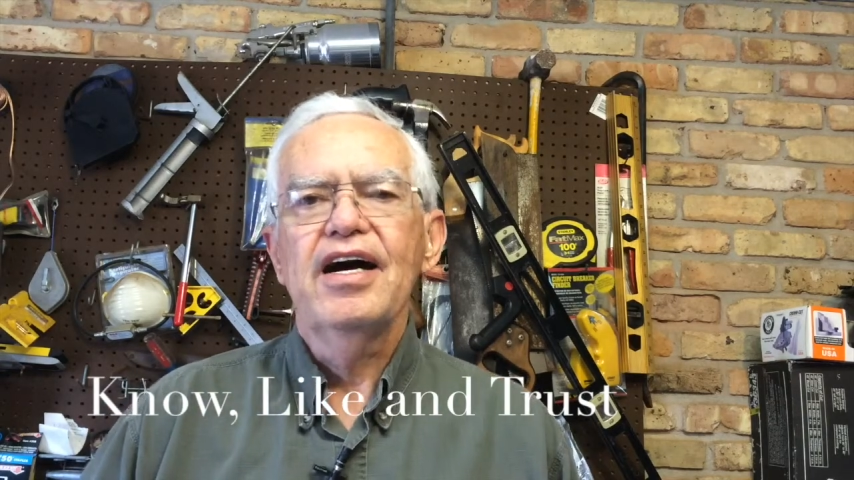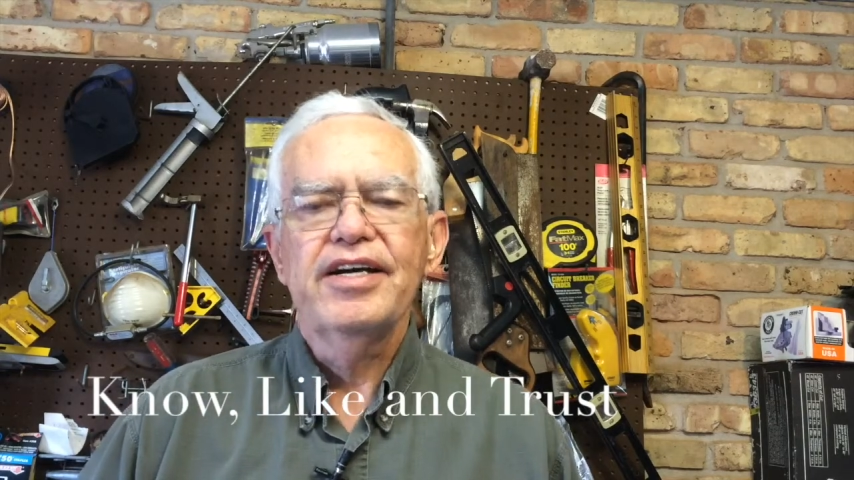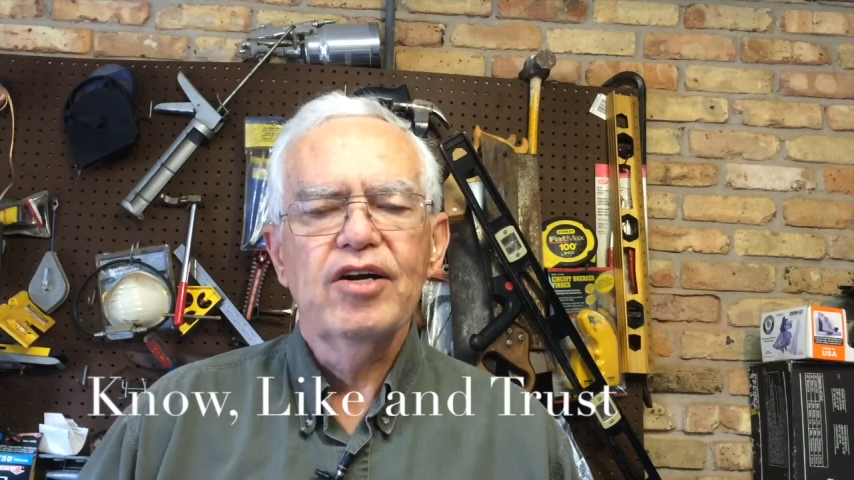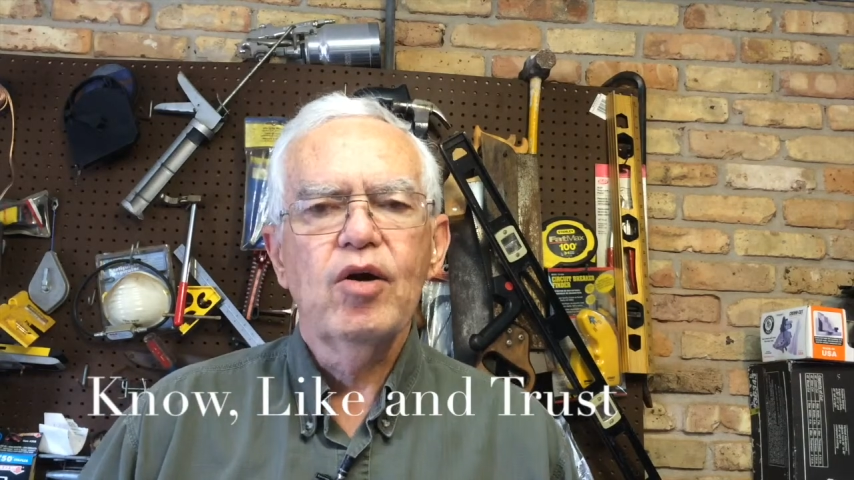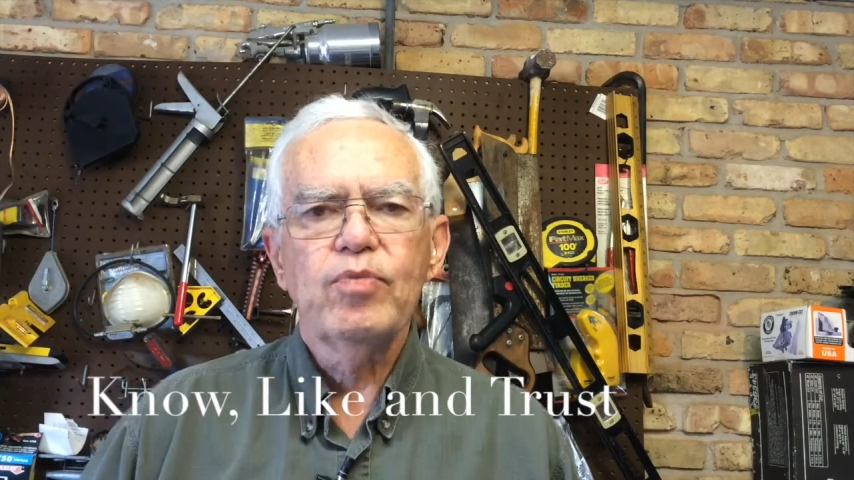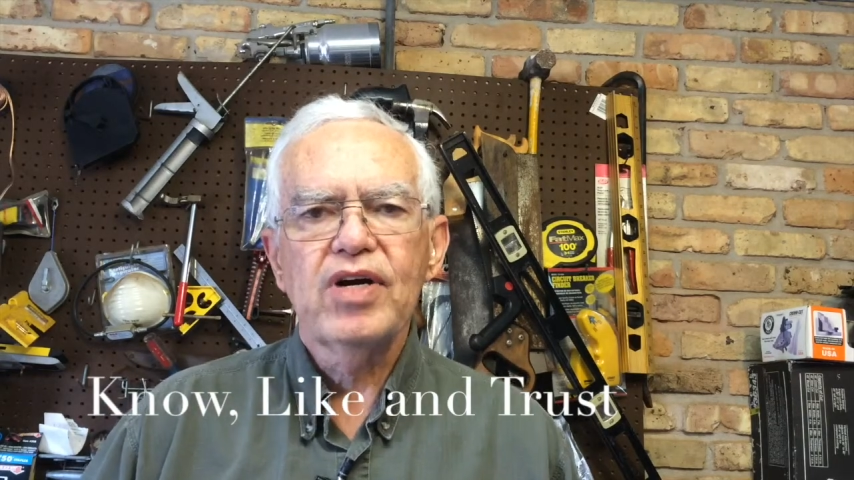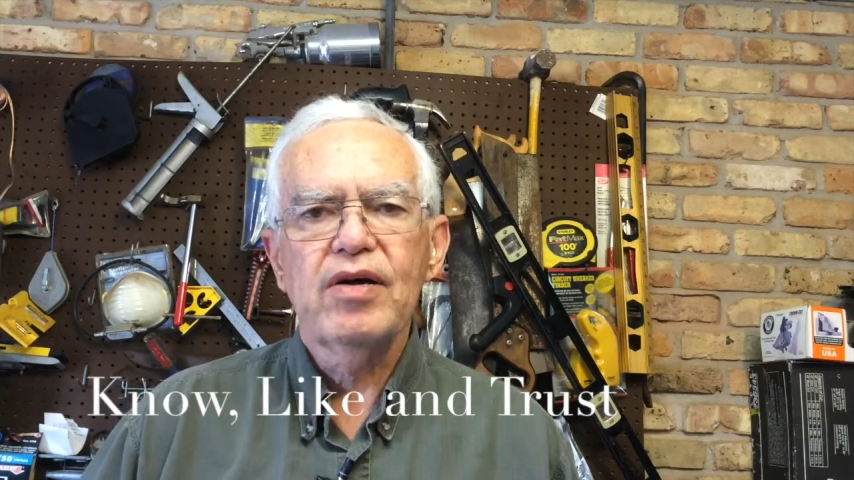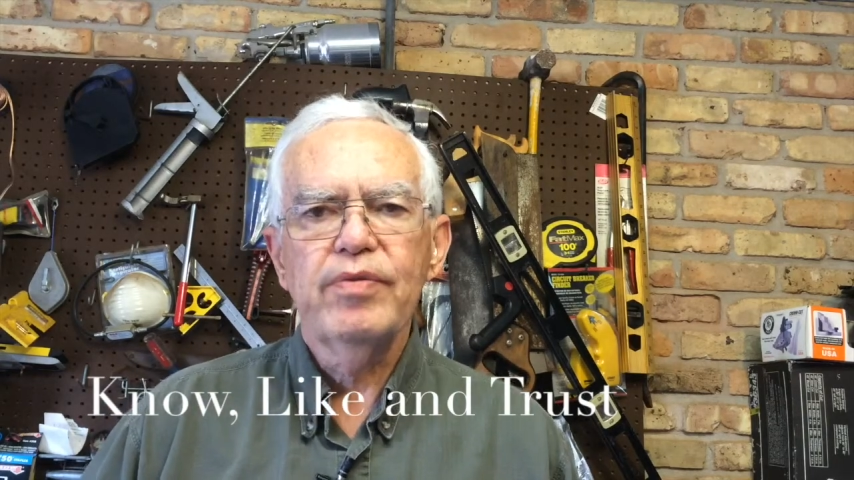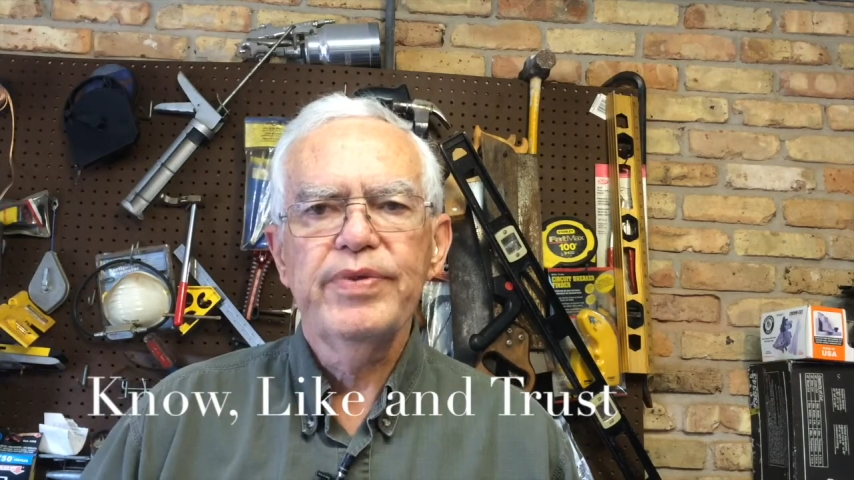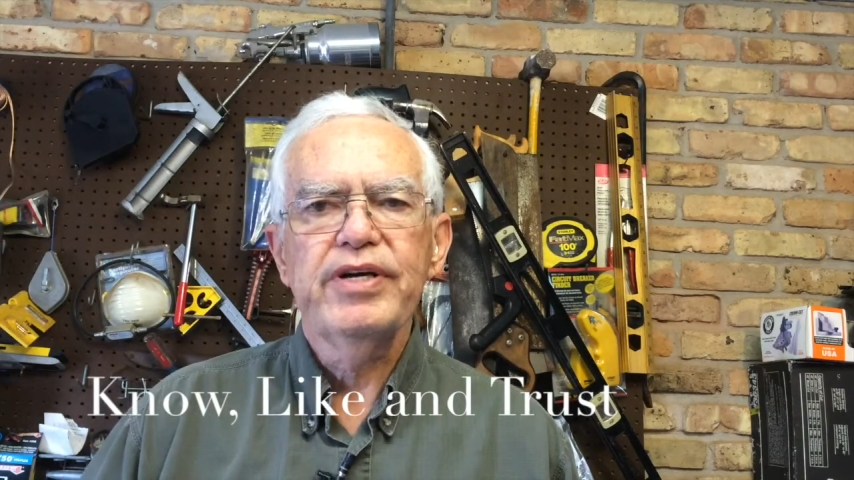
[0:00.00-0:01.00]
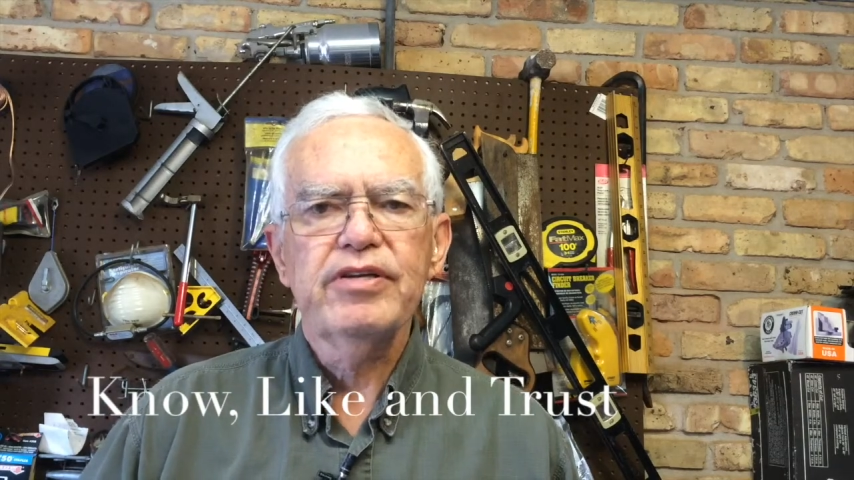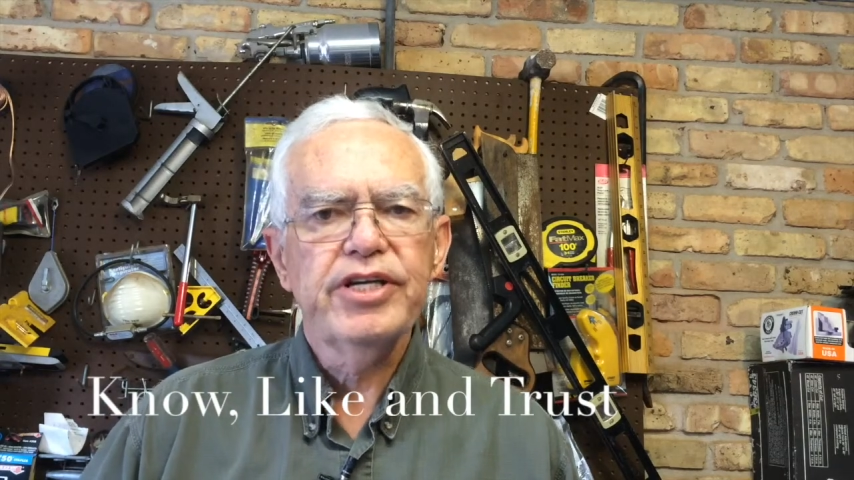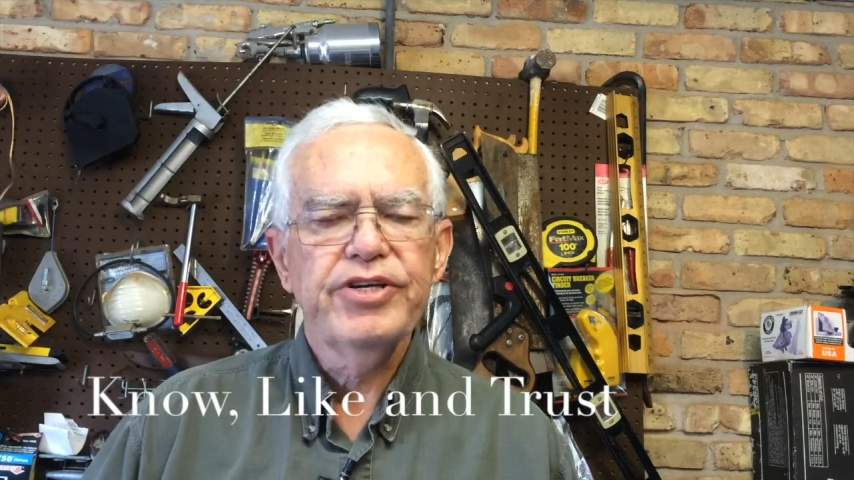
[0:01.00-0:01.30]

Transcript: in all probability,